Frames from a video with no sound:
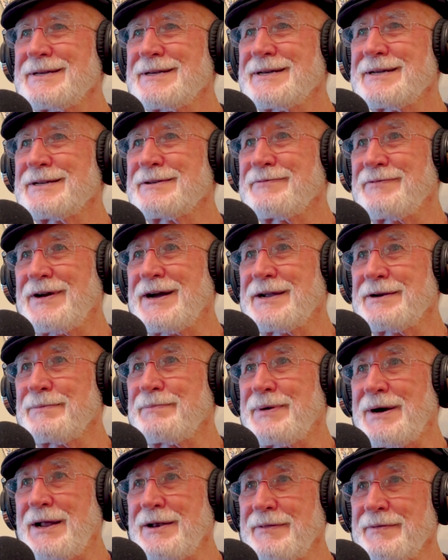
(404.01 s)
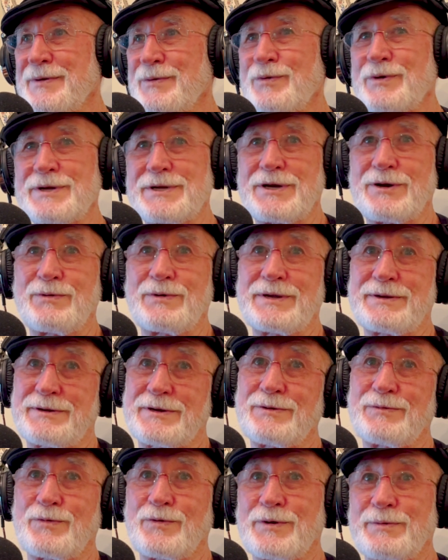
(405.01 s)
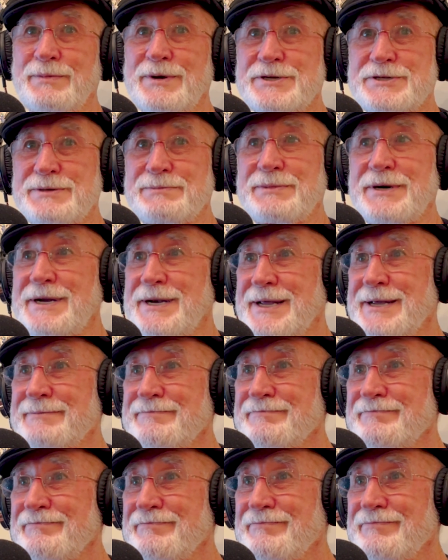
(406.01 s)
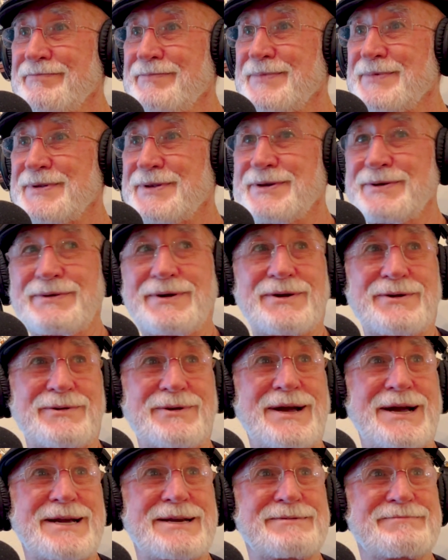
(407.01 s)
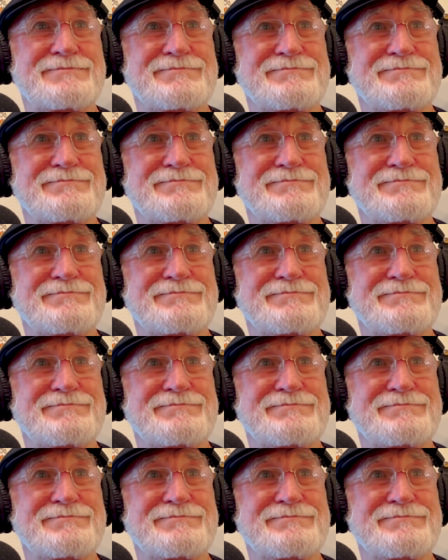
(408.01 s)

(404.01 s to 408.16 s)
And to find a pilot that would go with you, you're going to want a bunch of money. So, all right.